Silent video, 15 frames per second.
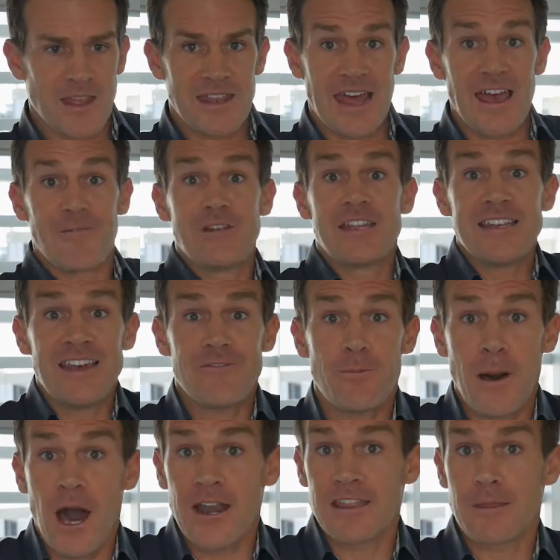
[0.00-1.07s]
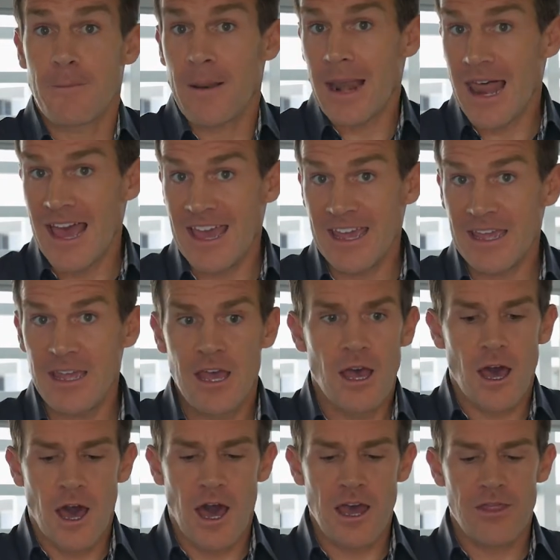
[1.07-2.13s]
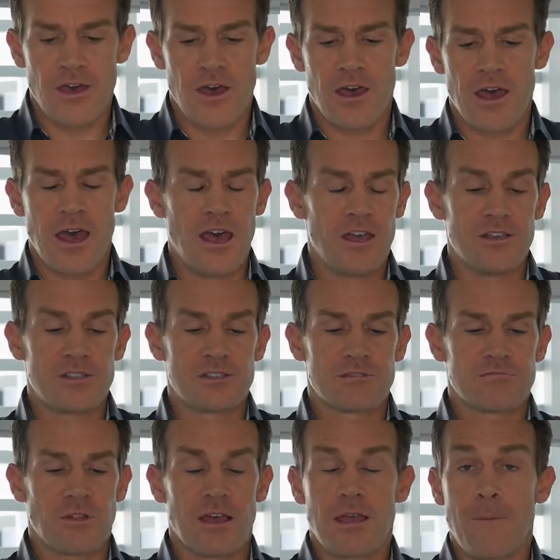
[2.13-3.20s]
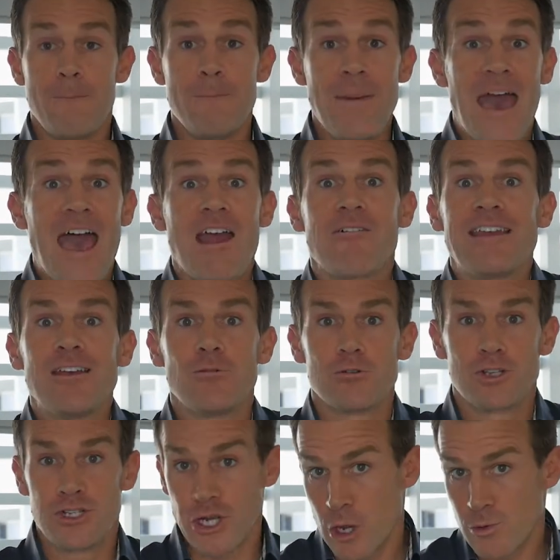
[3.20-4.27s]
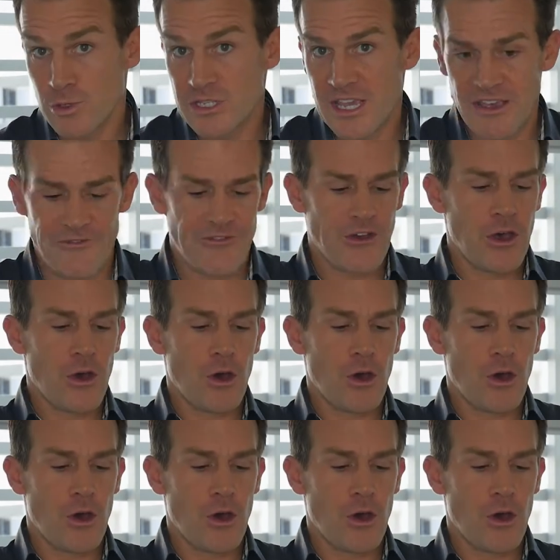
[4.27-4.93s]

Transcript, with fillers: Now, if you didn't have a part in the play, either as like Mary or Joseph,